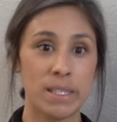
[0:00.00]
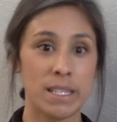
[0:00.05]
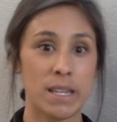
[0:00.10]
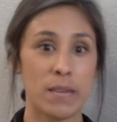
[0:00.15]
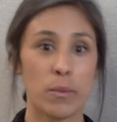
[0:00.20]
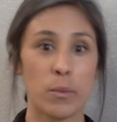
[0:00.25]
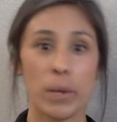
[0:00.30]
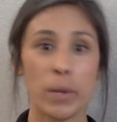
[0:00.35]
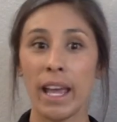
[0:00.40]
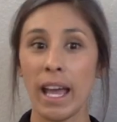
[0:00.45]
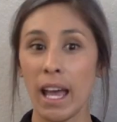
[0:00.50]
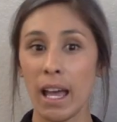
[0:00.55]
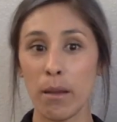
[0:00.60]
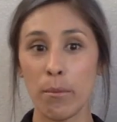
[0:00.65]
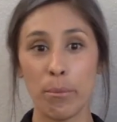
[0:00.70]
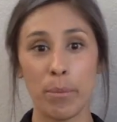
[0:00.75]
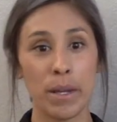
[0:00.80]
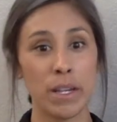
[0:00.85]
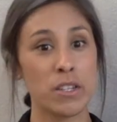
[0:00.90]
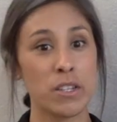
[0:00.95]
and we
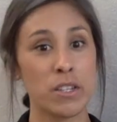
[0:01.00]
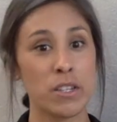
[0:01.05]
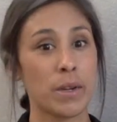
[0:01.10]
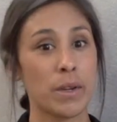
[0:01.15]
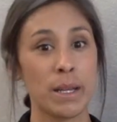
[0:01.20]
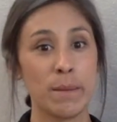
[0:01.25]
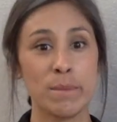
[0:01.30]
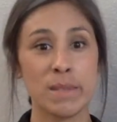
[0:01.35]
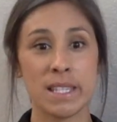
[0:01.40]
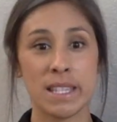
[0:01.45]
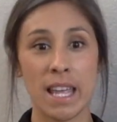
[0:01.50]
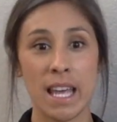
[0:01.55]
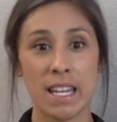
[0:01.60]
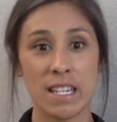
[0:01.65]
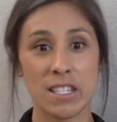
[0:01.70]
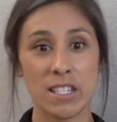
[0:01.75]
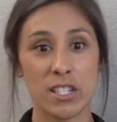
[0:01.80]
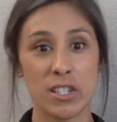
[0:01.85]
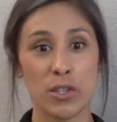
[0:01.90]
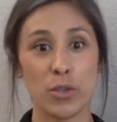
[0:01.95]
had big dreams then
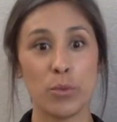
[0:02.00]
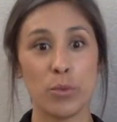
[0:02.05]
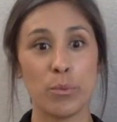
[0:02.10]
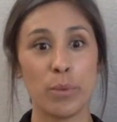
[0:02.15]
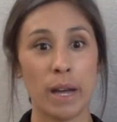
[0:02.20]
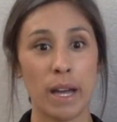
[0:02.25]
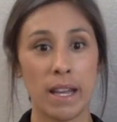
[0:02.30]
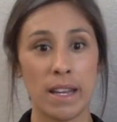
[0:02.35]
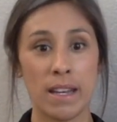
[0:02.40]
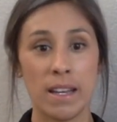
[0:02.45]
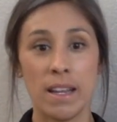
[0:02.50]
too, but